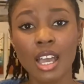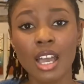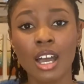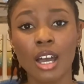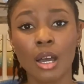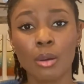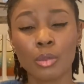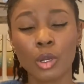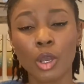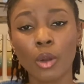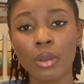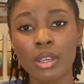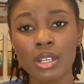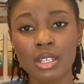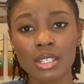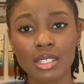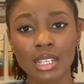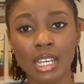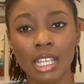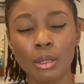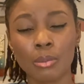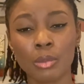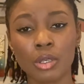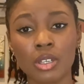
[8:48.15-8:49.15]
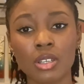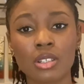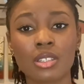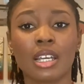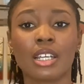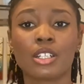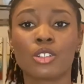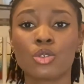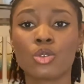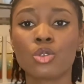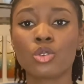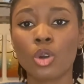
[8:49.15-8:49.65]
I'm going silent because I
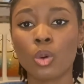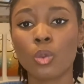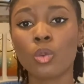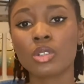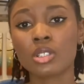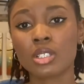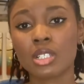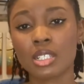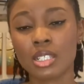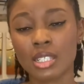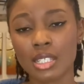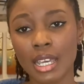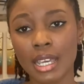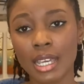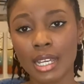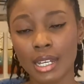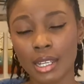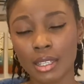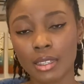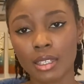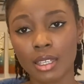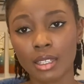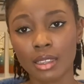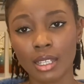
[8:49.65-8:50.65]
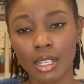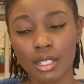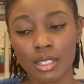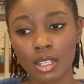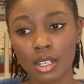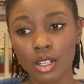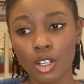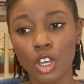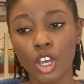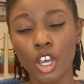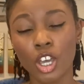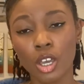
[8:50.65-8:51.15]
do not want to say anything that's
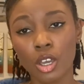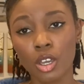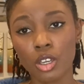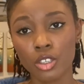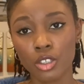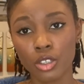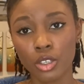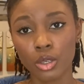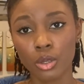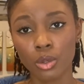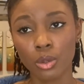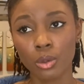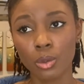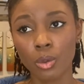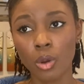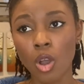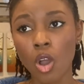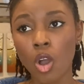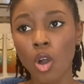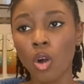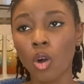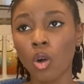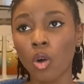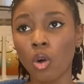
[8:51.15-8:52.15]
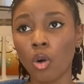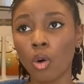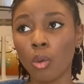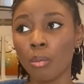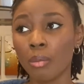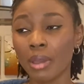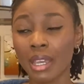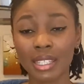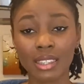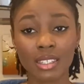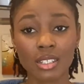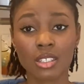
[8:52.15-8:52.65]
going to hurt you or
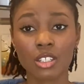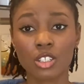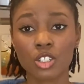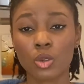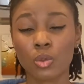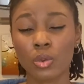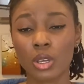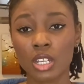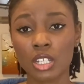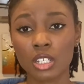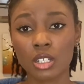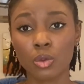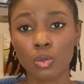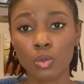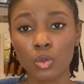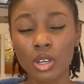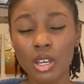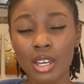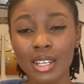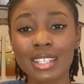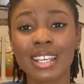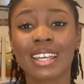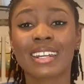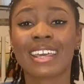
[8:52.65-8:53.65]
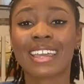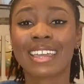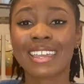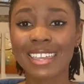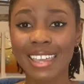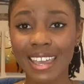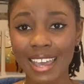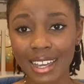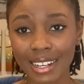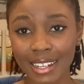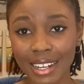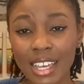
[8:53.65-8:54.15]
make the situation worse. And
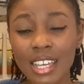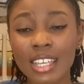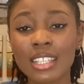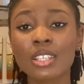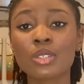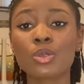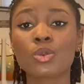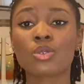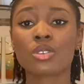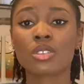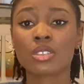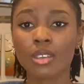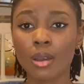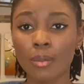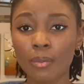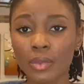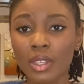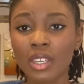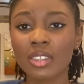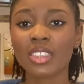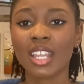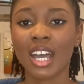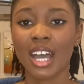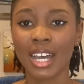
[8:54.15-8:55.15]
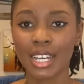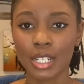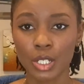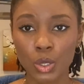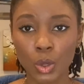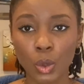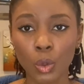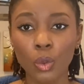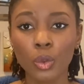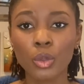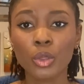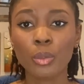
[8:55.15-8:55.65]
again, this was something that I
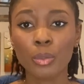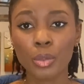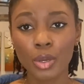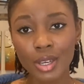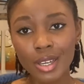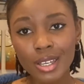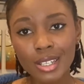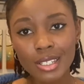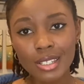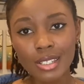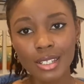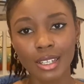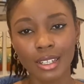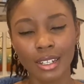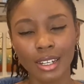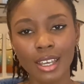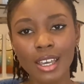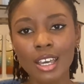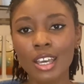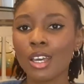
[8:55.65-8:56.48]
told the person.